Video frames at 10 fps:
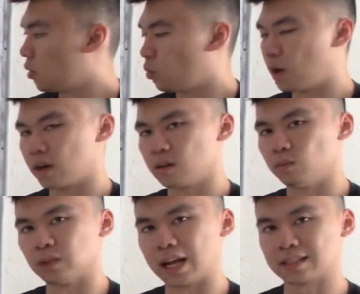where the
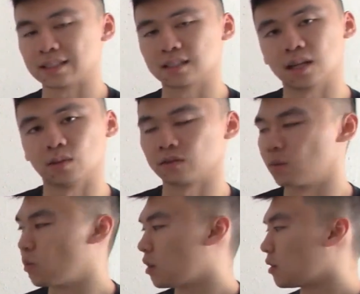blast is coming
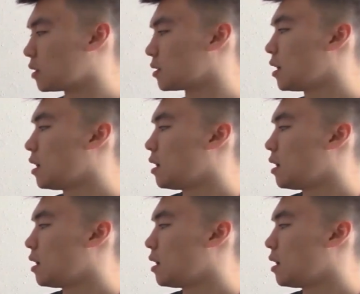from, whether it's